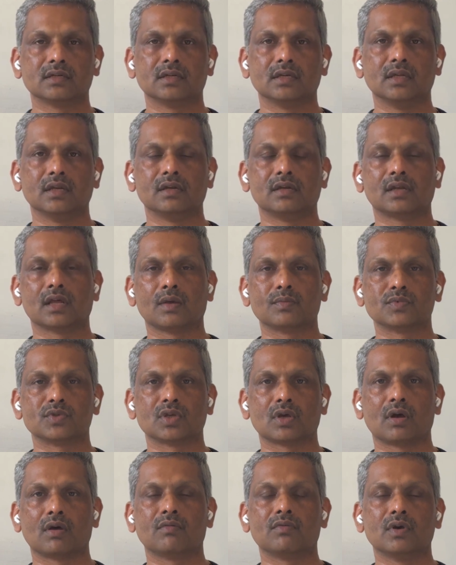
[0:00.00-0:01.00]
in terms
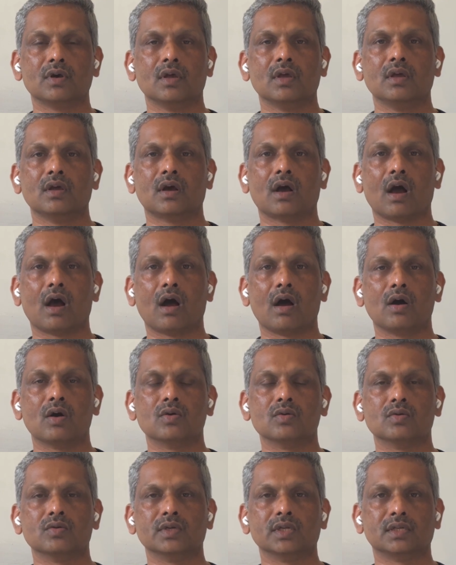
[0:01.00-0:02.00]
of
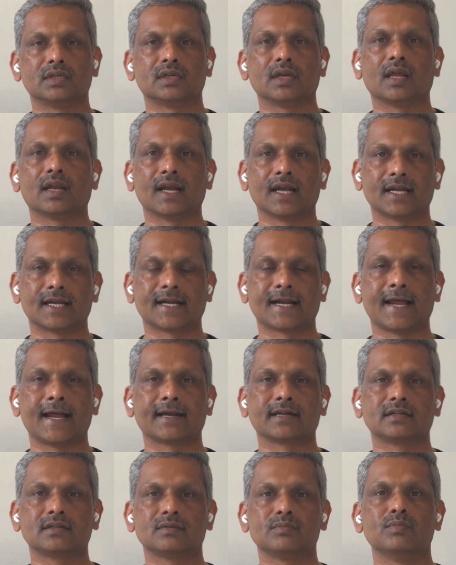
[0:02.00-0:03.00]
how it can
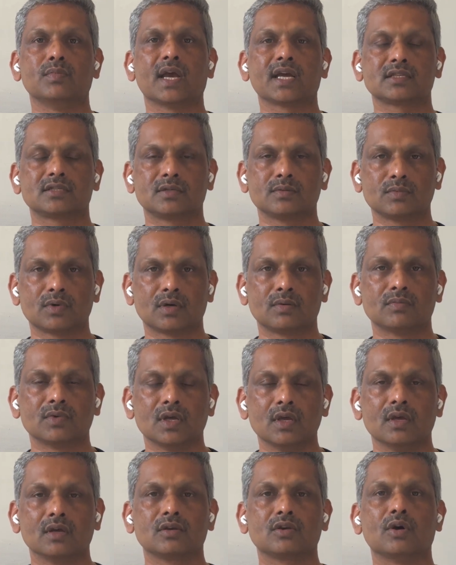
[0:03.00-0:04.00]
attract maximum
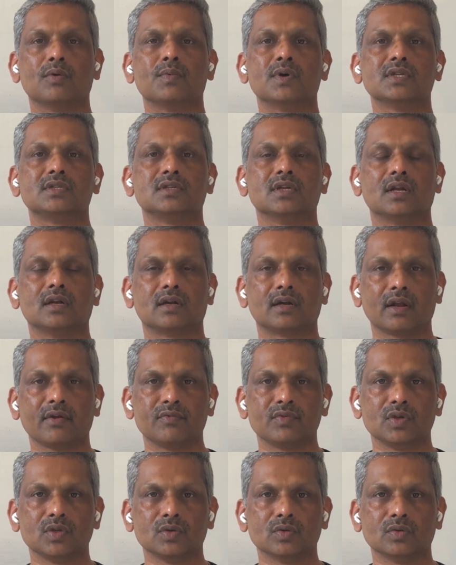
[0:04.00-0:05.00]
commercial
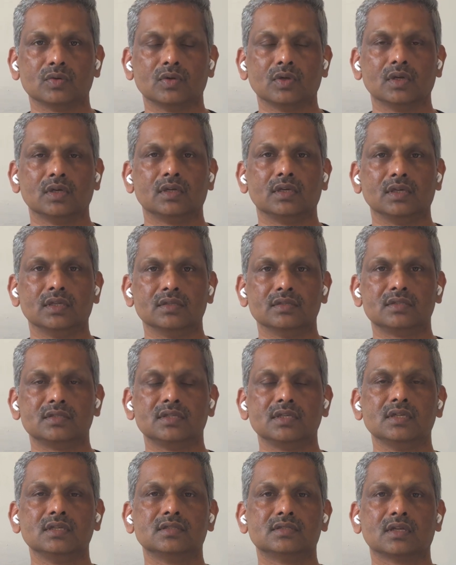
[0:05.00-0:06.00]
revenue in
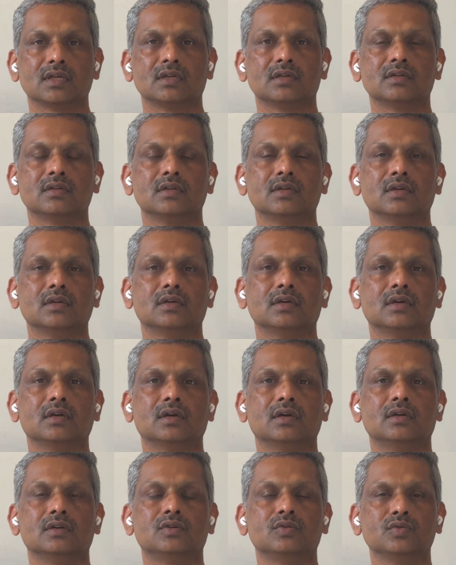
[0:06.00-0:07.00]
season
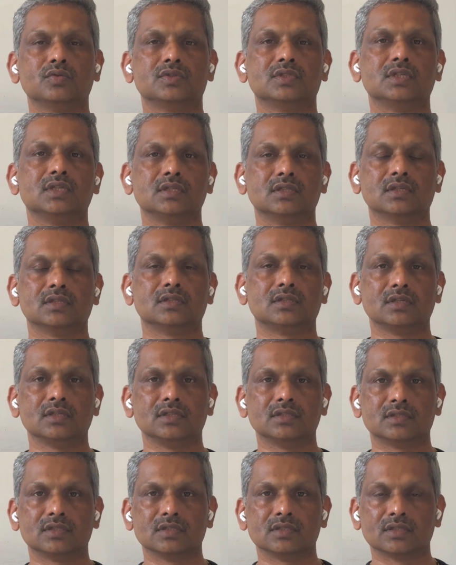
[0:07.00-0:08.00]
2 season, 3
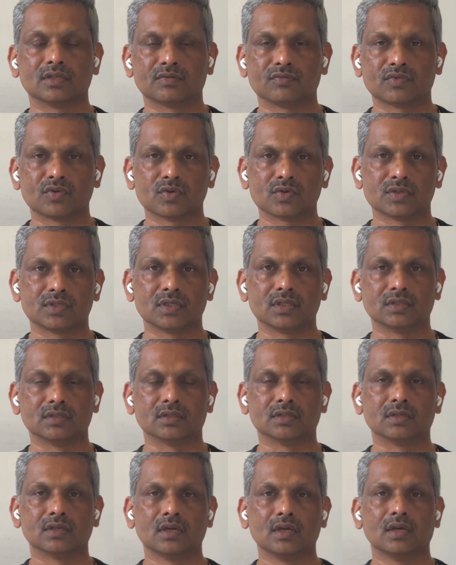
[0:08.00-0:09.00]
season, 4
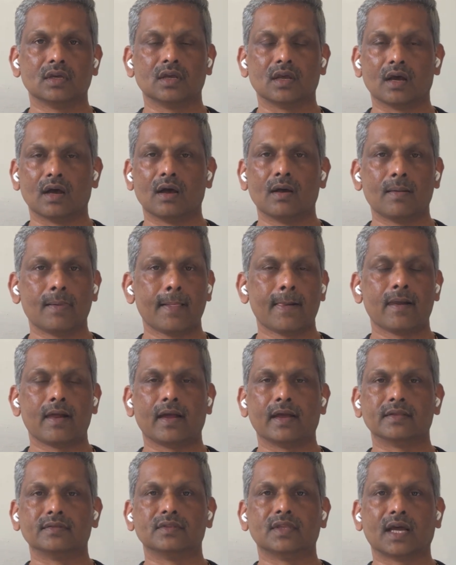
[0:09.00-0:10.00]
season. Yeah?
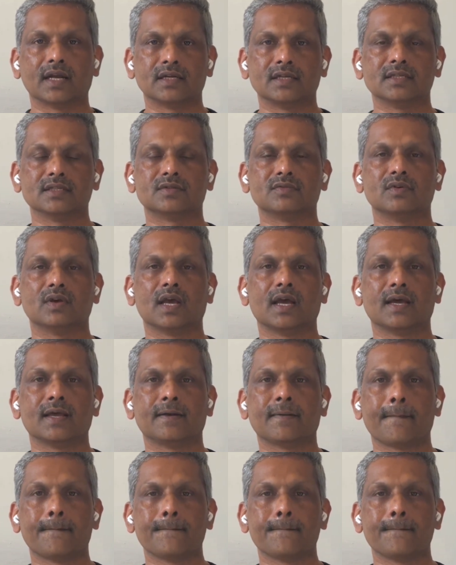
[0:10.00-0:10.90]
And that is where